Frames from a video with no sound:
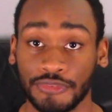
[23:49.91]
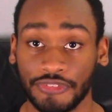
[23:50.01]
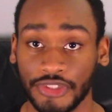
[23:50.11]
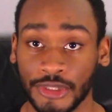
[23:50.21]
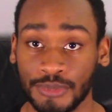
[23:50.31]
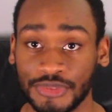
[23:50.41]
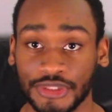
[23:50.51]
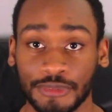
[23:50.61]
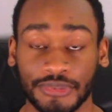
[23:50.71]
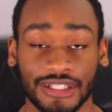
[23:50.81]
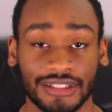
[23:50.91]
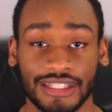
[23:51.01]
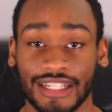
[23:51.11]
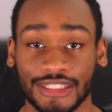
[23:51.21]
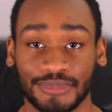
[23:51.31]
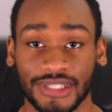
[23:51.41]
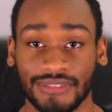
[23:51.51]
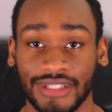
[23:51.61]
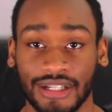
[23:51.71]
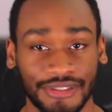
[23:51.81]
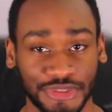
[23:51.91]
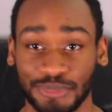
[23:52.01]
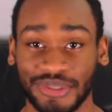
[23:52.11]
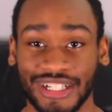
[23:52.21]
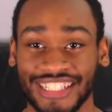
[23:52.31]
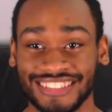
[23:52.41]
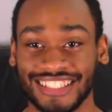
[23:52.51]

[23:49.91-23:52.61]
films, you guys probably aren't surprised